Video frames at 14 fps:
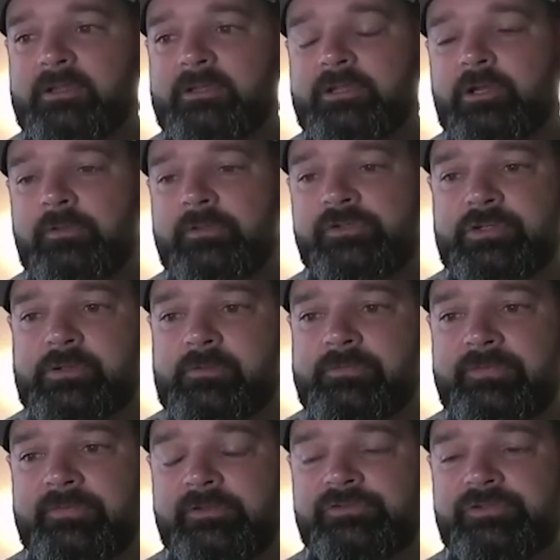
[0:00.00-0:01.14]
The
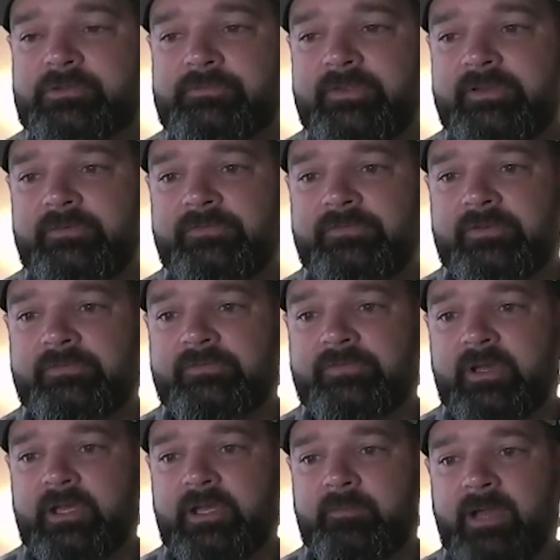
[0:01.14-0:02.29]
truth is
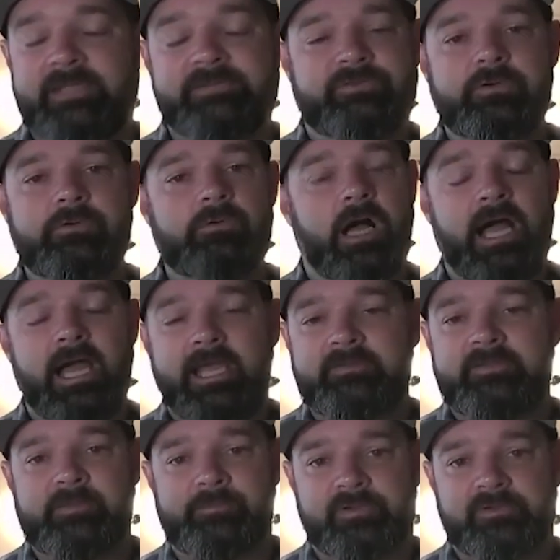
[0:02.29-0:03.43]
I do
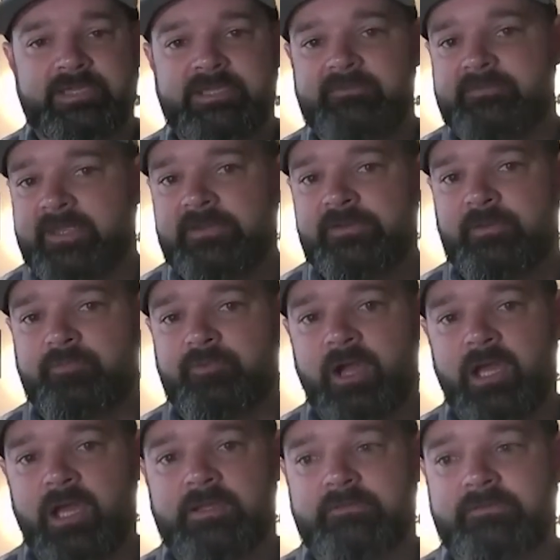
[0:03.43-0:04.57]
highly believe in the
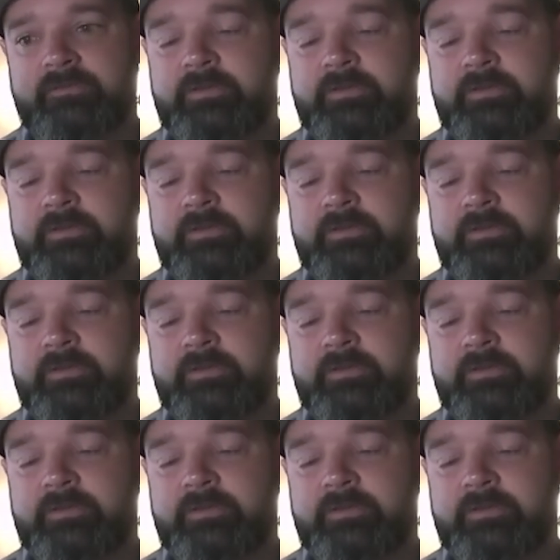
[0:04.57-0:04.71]
product.